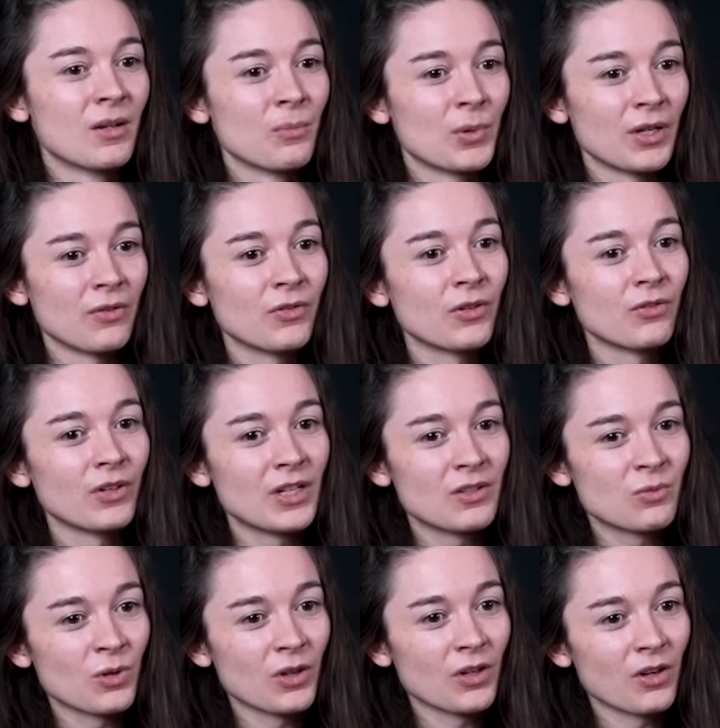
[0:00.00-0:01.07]
But if you read
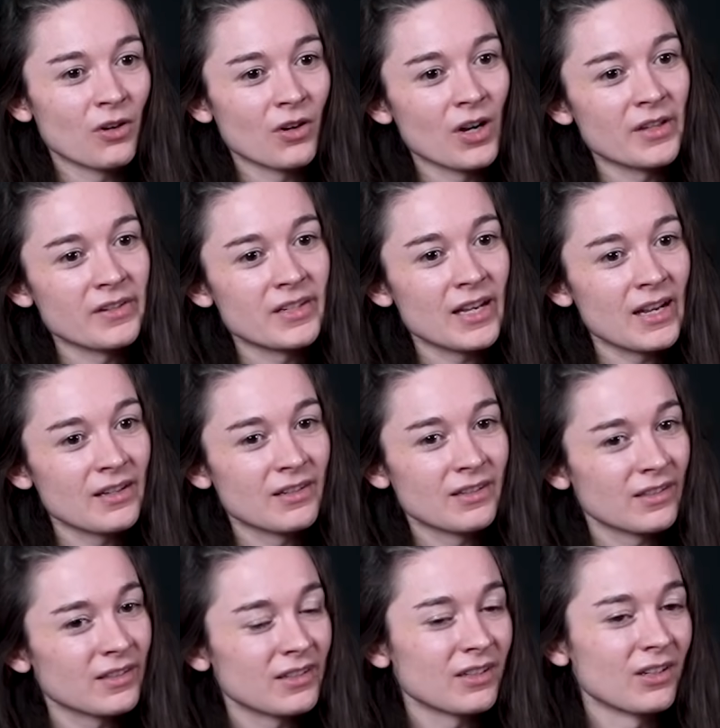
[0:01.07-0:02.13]
what the Quran
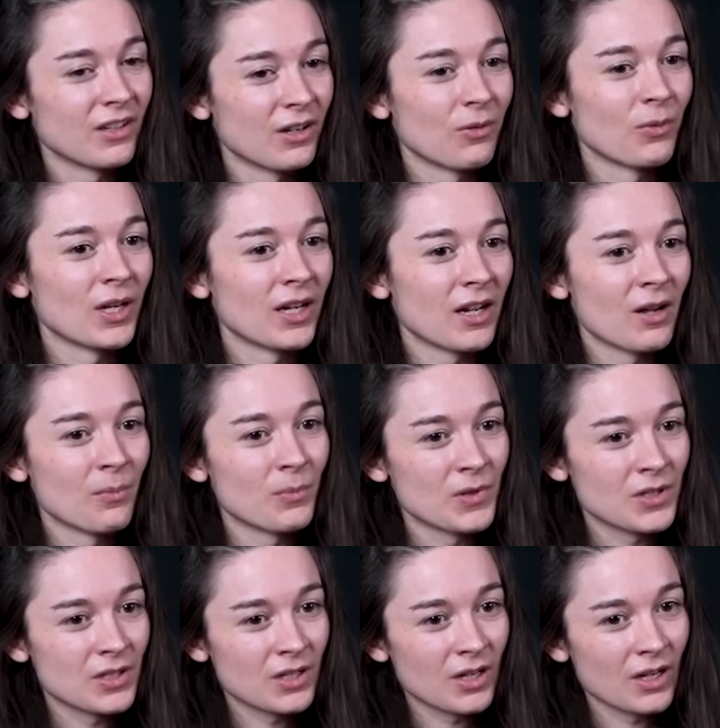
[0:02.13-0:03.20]
says, when it
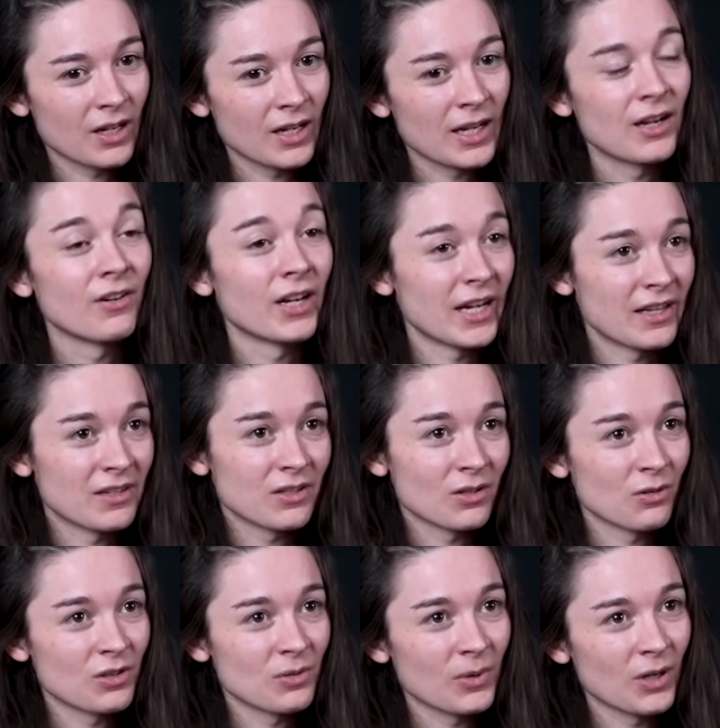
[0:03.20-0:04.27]
comes to hearing
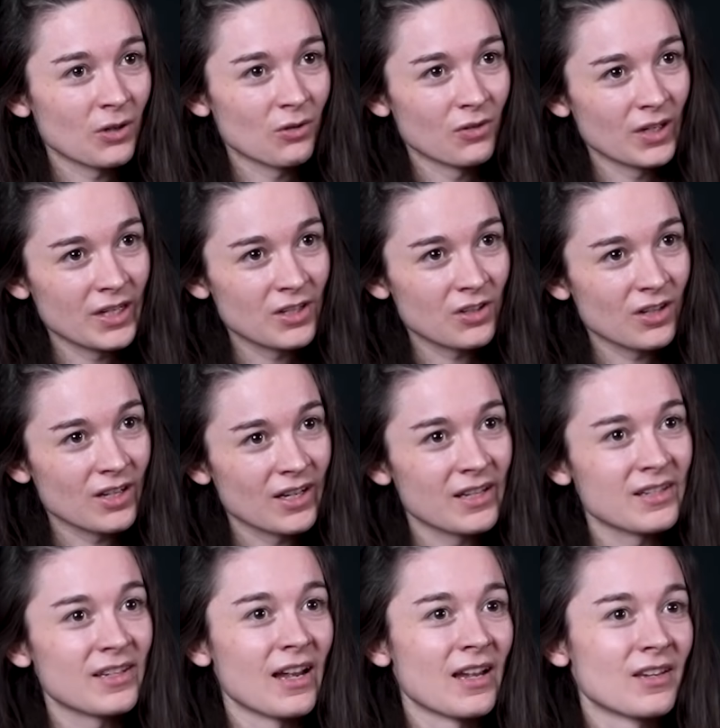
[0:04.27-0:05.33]
insults about your religion,
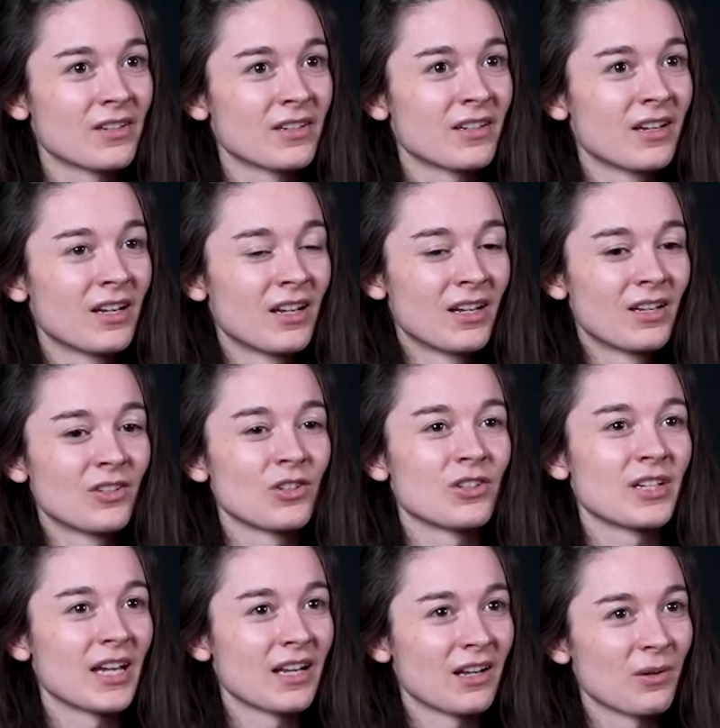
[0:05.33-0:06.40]
it says,
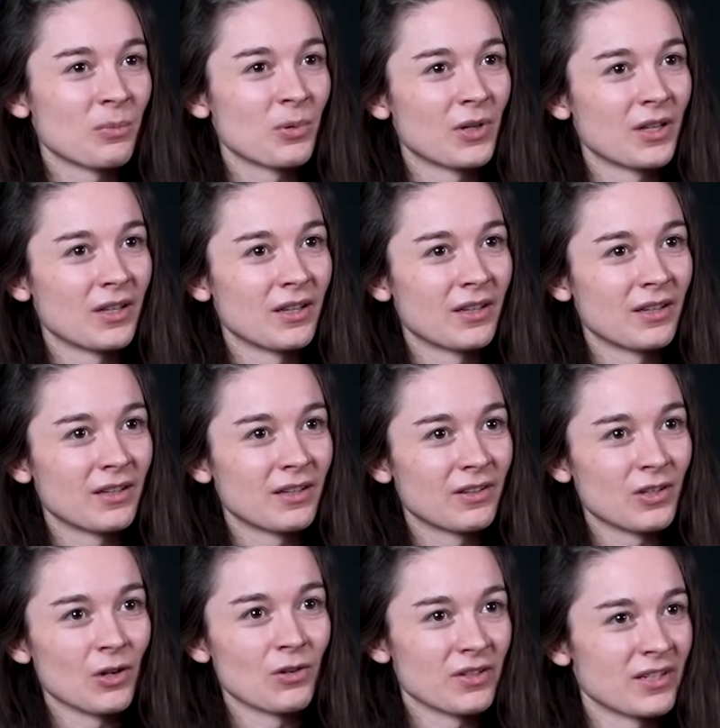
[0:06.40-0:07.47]
just get up and
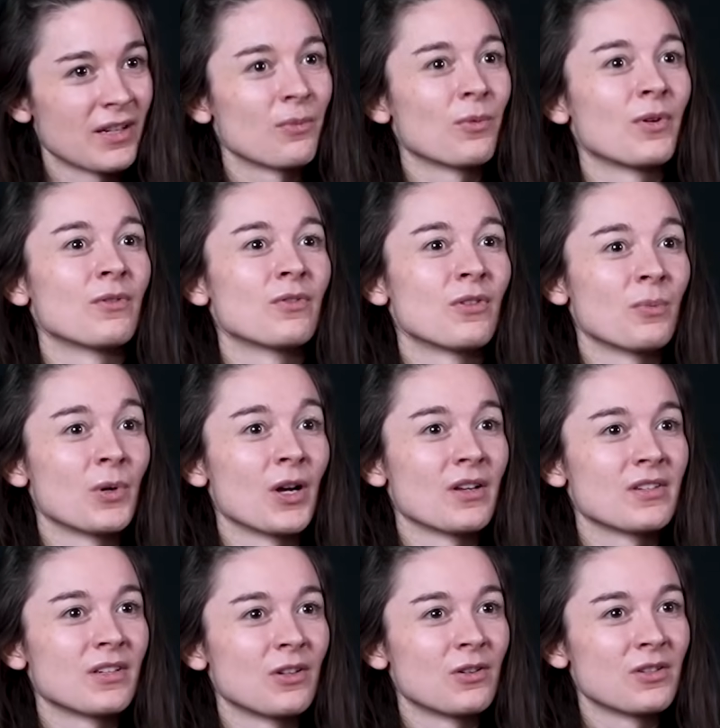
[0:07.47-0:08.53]
don't sit with a
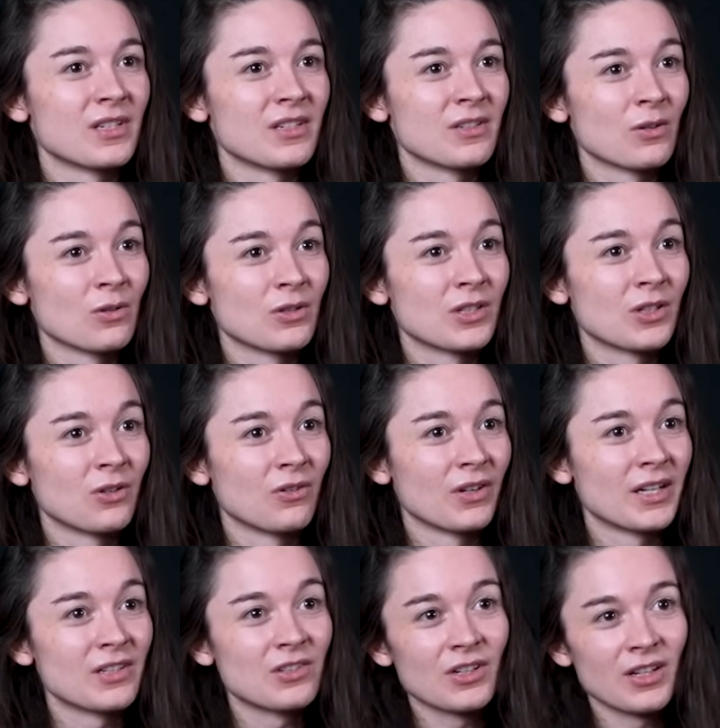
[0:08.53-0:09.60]
person who's insulting your
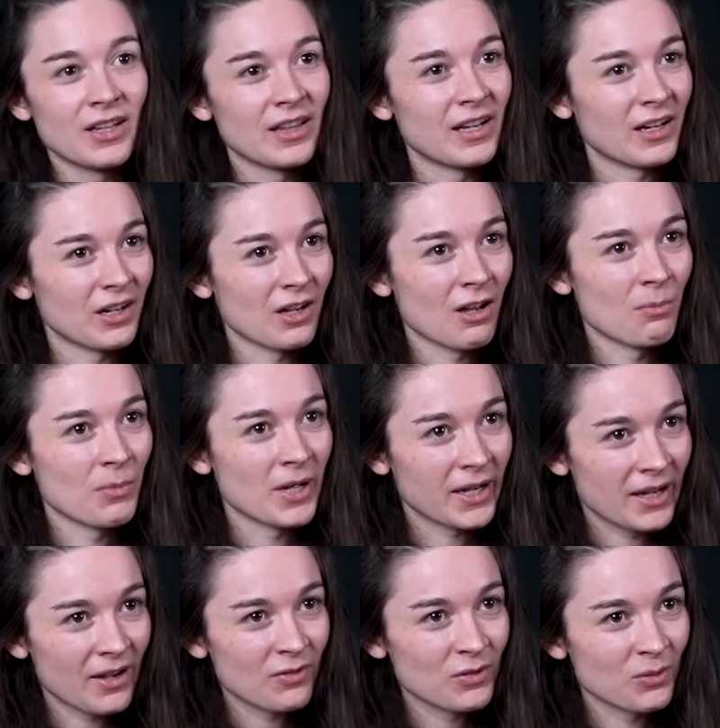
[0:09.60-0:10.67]
religion and then come
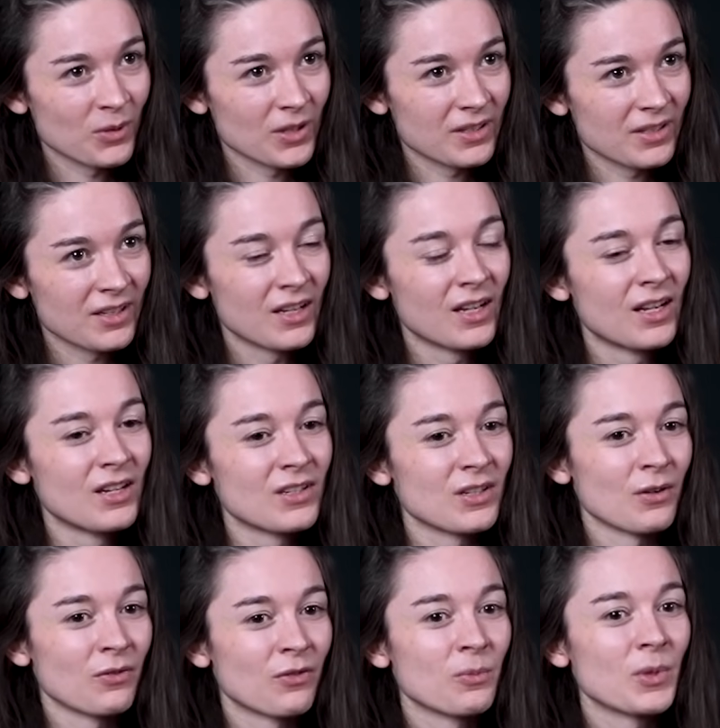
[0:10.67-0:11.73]
back afterwards.
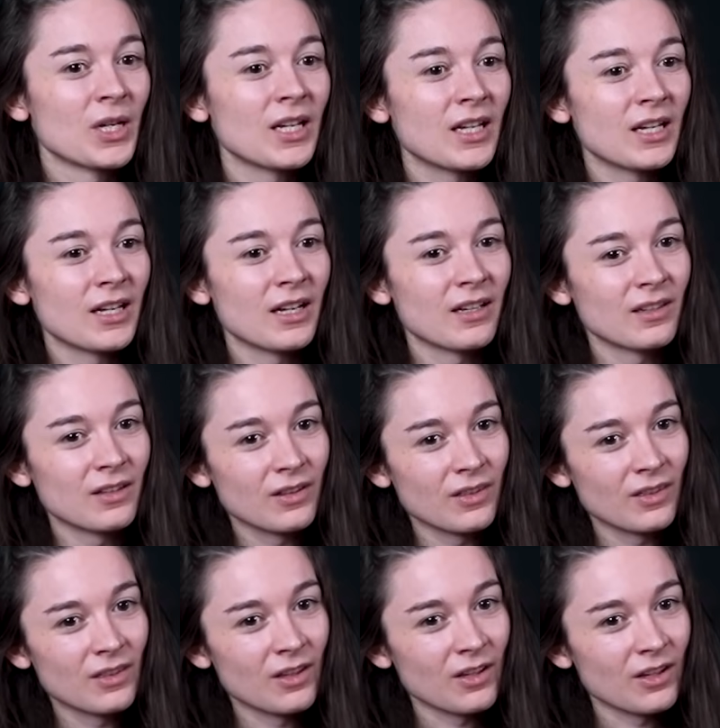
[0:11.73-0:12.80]
So for me,
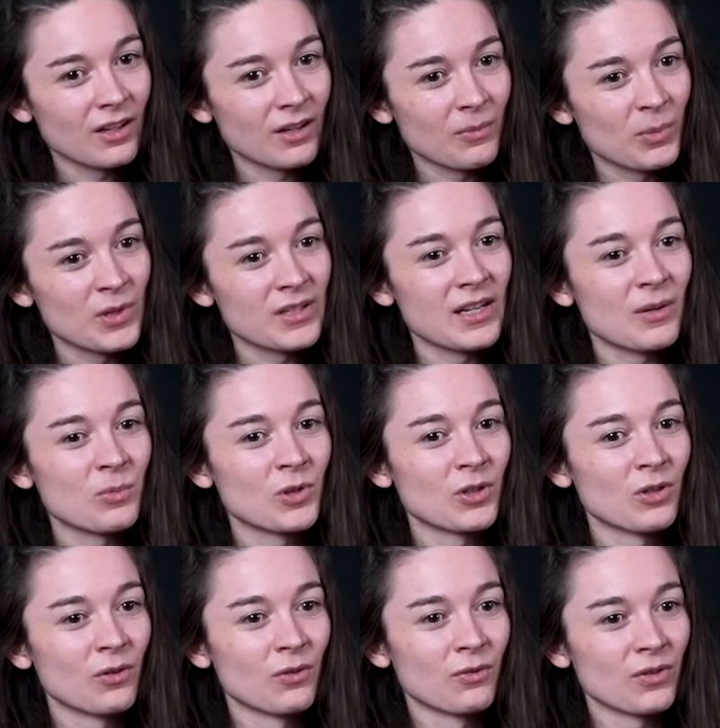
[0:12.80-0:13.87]
the
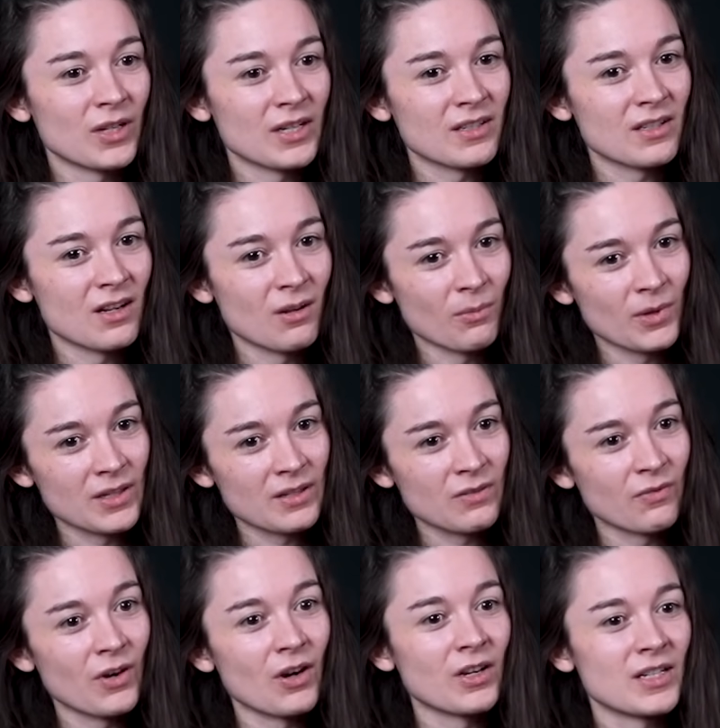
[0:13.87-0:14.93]
perception of Islam is
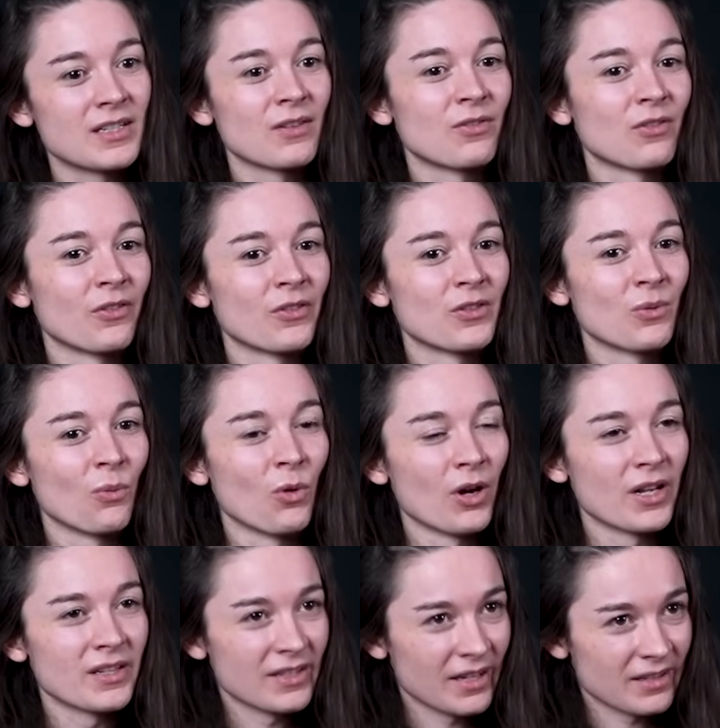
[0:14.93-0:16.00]
very different to what
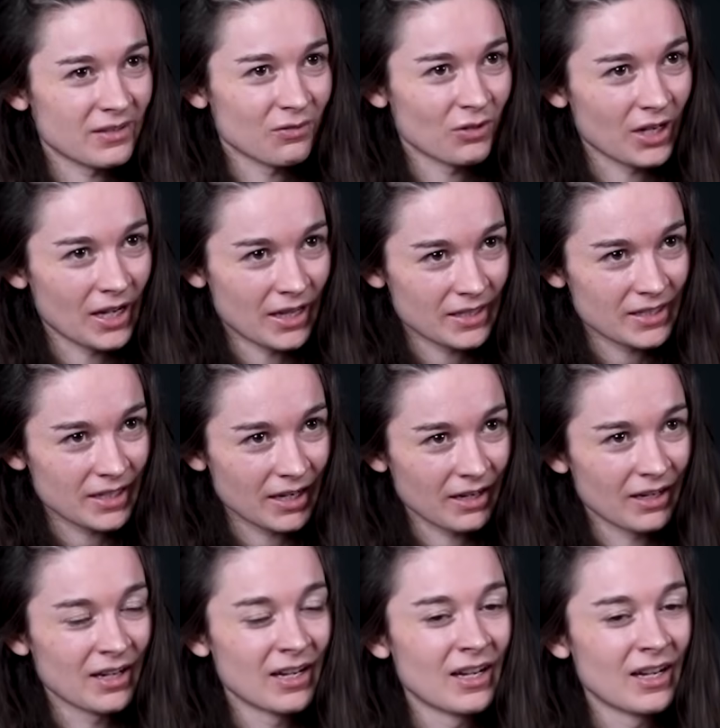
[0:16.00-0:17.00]
it says in reality.